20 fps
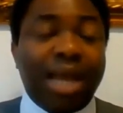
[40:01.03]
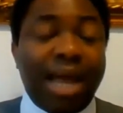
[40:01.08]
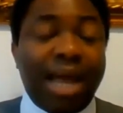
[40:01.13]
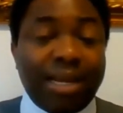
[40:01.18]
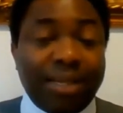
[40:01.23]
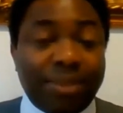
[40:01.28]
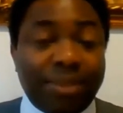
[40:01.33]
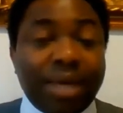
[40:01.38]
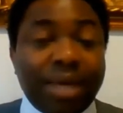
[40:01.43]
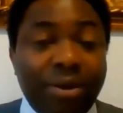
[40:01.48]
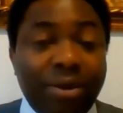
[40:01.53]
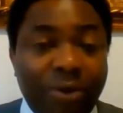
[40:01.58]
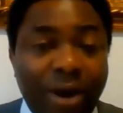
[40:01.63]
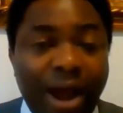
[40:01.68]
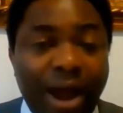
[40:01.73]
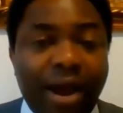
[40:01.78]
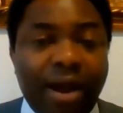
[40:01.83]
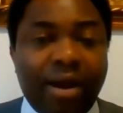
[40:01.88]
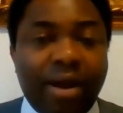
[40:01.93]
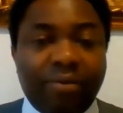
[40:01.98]
And there
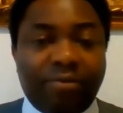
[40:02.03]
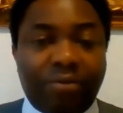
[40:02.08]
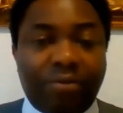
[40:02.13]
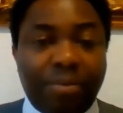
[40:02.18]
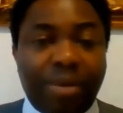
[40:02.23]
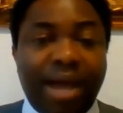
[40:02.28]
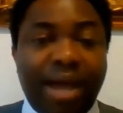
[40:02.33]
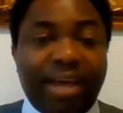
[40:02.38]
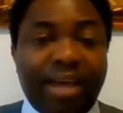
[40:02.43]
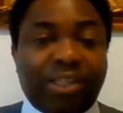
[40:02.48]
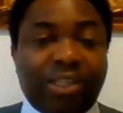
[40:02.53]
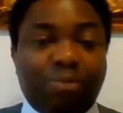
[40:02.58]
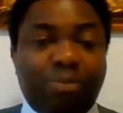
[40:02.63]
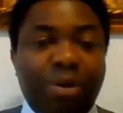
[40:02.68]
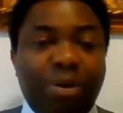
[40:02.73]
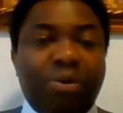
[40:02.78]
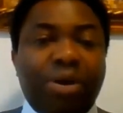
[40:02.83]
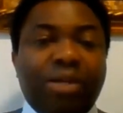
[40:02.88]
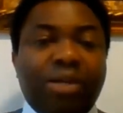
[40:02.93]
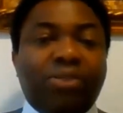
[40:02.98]
are, from my
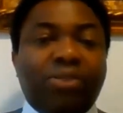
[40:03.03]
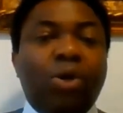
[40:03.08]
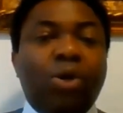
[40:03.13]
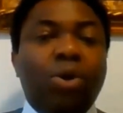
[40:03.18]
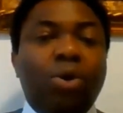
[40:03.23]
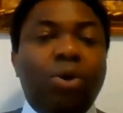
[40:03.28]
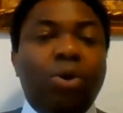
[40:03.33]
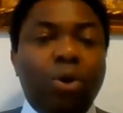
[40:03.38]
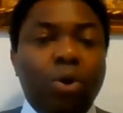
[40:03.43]
experience,